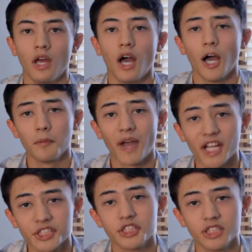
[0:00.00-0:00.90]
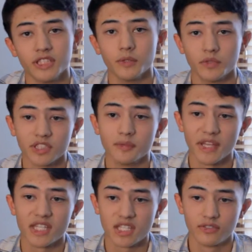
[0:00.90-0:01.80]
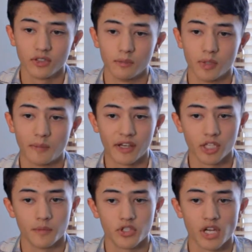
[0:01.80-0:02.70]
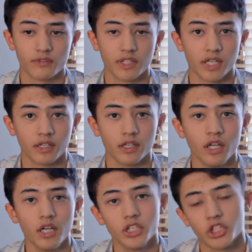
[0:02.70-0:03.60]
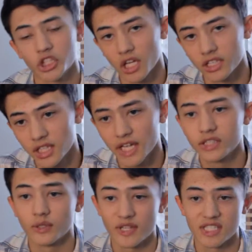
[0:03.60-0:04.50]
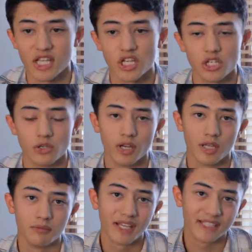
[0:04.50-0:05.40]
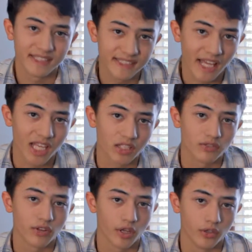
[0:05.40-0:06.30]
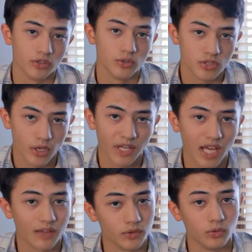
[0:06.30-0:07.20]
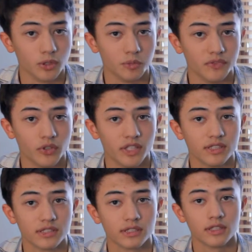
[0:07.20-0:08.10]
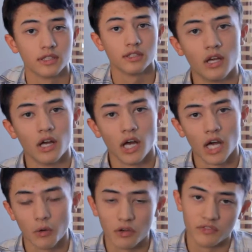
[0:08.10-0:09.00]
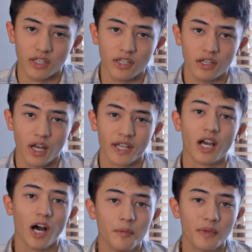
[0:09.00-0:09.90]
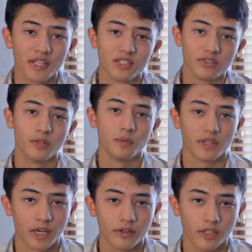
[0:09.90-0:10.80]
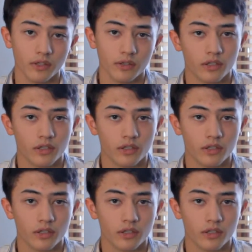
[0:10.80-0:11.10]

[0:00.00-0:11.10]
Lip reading: I passionately want to make this film about human trafficking, to shine a light on this issue and make a stand for those who don't have an audible voice. However, I can't make this film without you.